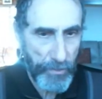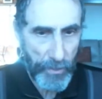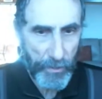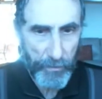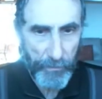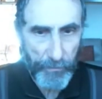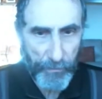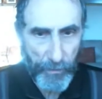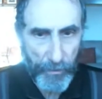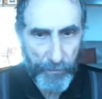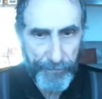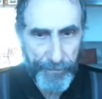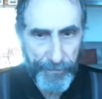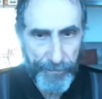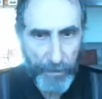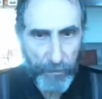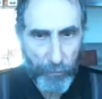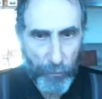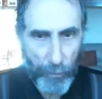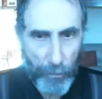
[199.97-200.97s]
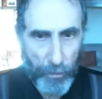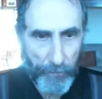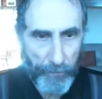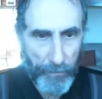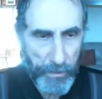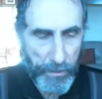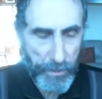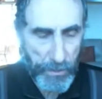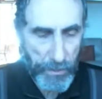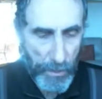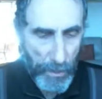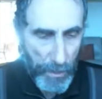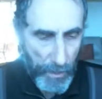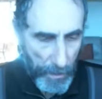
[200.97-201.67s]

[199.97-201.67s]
that affect all of us,